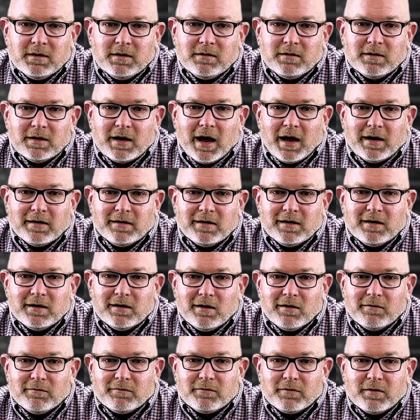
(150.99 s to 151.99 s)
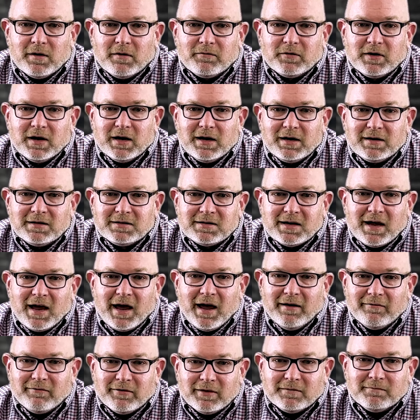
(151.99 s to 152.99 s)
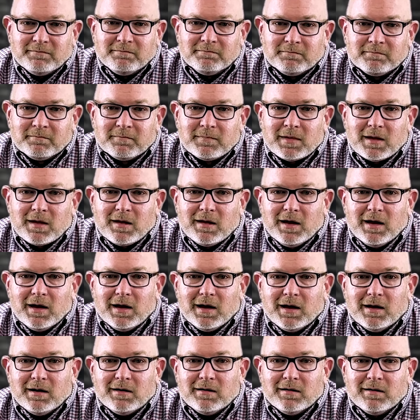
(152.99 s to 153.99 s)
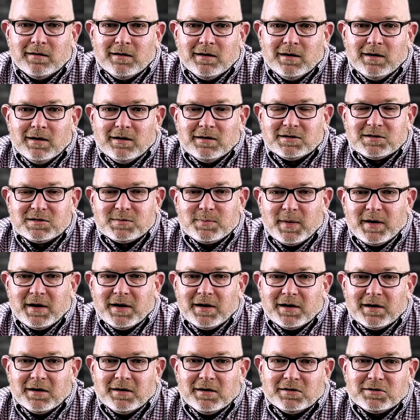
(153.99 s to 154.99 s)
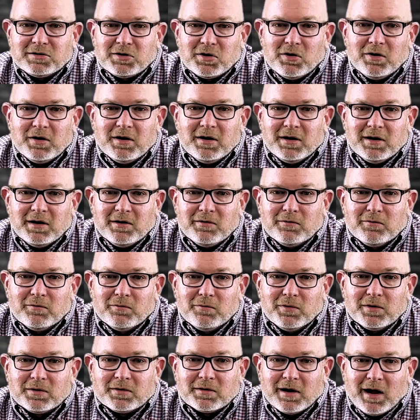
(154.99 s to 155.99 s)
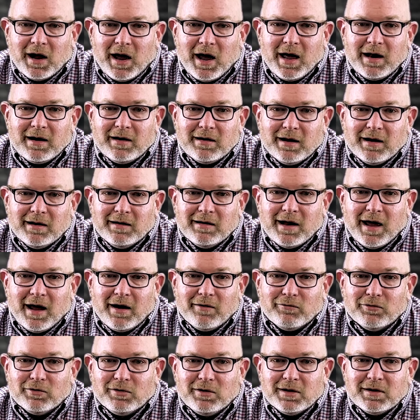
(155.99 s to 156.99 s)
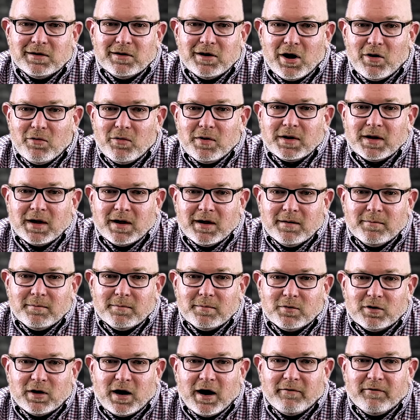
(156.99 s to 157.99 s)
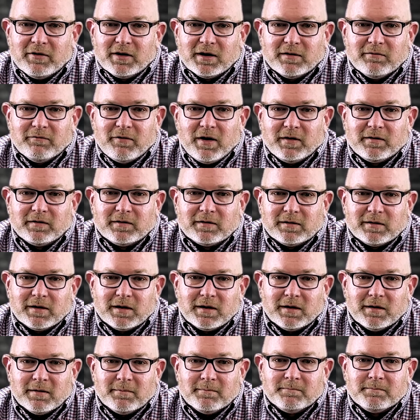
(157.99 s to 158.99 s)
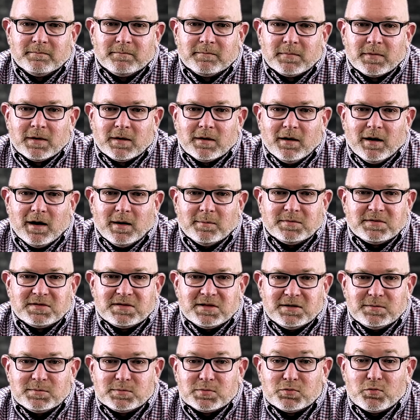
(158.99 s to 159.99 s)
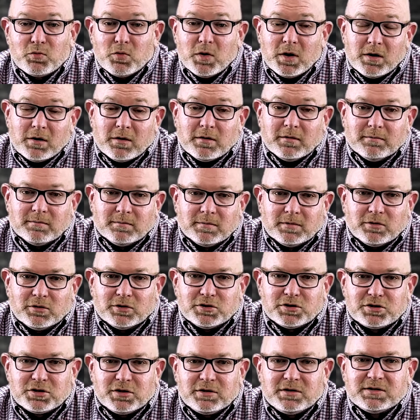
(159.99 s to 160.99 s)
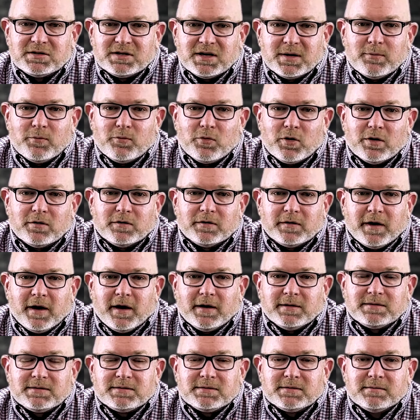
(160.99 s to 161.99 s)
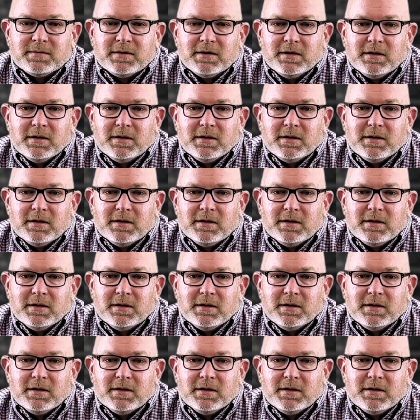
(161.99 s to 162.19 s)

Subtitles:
The idea of getting to heaven and spending an eternity with God and not really knowing Him or having invested in Him seems weird, or should seem weird to us.